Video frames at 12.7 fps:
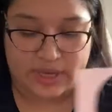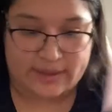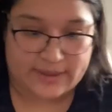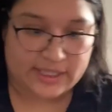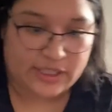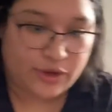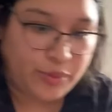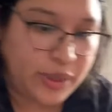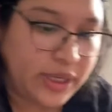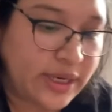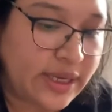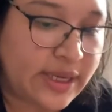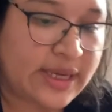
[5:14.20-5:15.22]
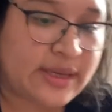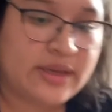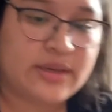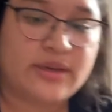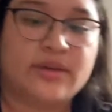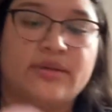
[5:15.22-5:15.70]
that's how I made it,
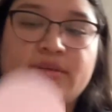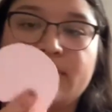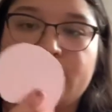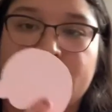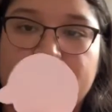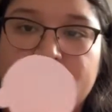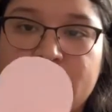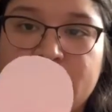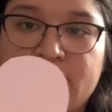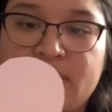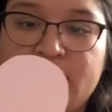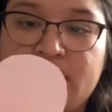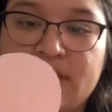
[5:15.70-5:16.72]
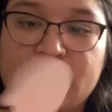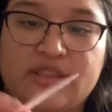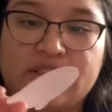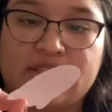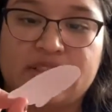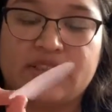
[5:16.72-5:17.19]
and
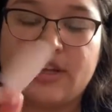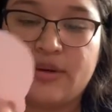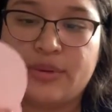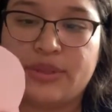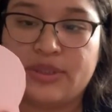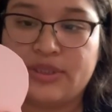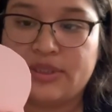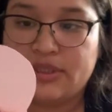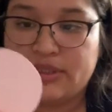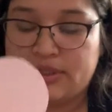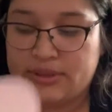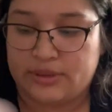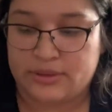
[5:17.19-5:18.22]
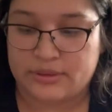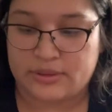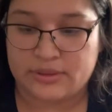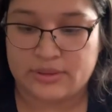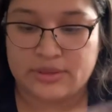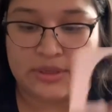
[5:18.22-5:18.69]
this is how it looks.
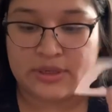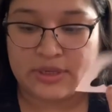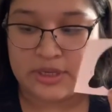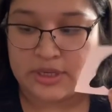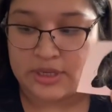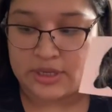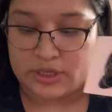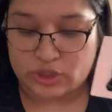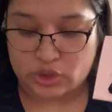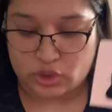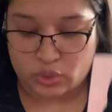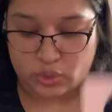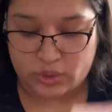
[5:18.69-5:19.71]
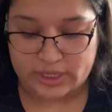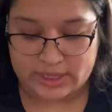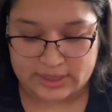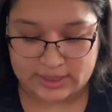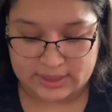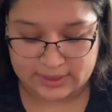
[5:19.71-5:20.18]
So
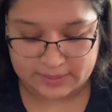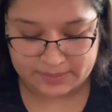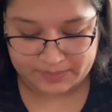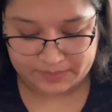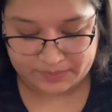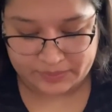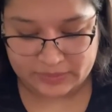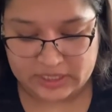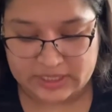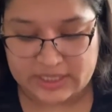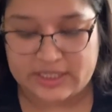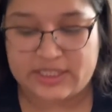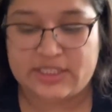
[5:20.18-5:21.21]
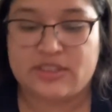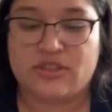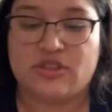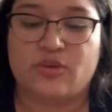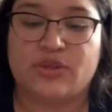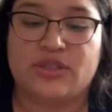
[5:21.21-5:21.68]
yes. And then this is
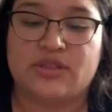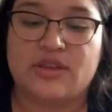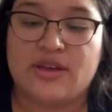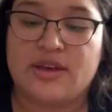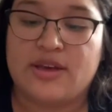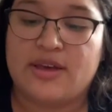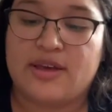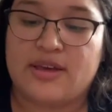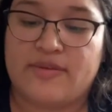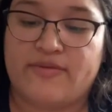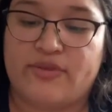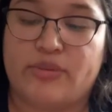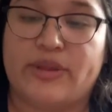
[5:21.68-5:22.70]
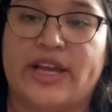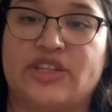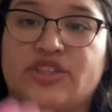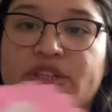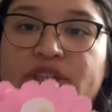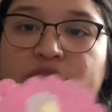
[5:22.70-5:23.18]
the ones from last
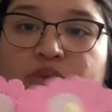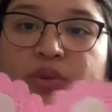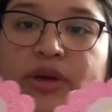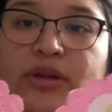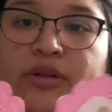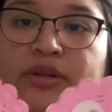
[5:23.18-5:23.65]
year as well.